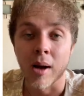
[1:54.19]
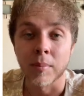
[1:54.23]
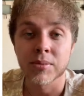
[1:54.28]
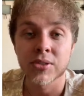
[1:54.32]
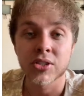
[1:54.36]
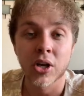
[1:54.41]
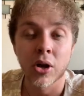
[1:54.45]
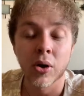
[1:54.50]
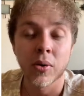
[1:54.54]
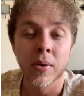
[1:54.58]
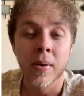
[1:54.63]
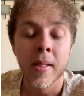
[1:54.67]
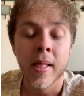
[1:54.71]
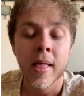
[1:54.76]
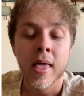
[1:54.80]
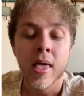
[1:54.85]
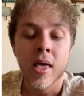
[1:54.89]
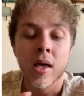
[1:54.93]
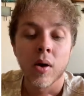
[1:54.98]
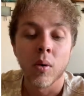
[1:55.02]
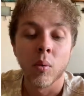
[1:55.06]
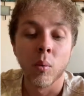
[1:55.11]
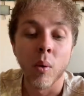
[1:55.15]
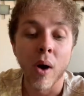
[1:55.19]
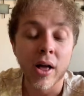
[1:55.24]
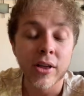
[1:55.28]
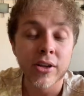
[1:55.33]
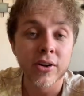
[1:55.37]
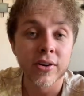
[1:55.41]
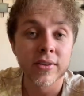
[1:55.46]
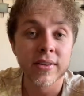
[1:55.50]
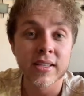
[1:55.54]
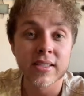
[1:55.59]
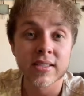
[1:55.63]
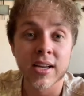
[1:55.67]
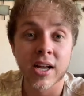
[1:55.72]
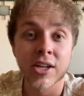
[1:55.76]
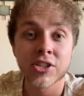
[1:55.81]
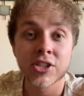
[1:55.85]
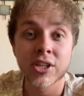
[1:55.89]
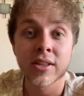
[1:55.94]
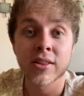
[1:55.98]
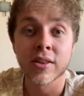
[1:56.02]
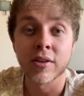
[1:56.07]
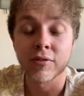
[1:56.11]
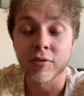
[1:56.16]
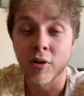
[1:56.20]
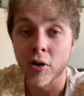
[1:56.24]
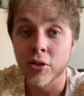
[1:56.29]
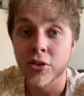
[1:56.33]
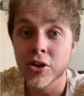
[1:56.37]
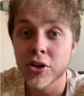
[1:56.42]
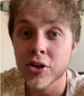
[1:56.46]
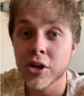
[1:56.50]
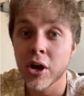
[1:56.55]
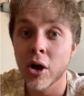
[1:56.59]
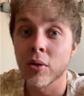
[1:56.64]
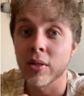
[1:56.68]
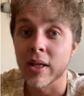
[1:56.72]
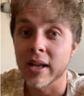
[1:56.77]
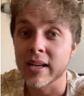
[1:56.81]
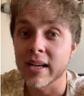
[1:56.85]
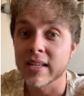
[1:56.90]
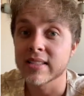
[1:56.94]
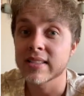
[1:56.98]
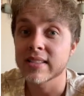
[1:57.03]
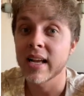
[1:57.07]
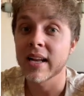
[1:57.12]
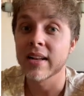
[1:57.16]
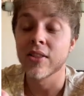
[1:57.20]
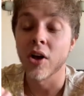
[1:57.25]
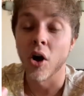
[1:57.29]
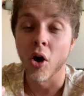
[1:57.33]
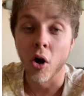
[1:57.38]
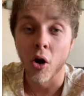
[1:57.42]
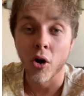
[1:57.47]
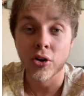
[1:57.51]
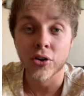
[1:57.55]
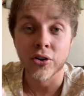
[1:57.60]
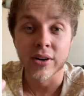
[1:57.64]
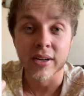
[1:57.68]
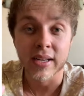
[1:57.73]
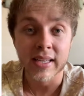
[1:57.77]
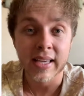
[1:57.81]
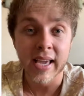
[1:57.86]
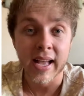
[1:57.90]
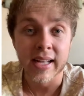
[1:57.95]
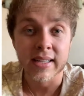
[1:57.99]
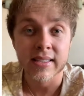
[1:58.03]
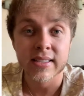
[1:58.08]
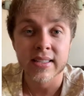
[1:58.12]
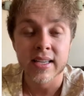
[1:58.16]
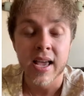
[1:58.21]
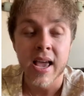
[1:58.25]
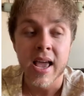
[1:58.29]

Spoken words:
So while you're in this dungeon, the farther you go, like I said, the harder it gets.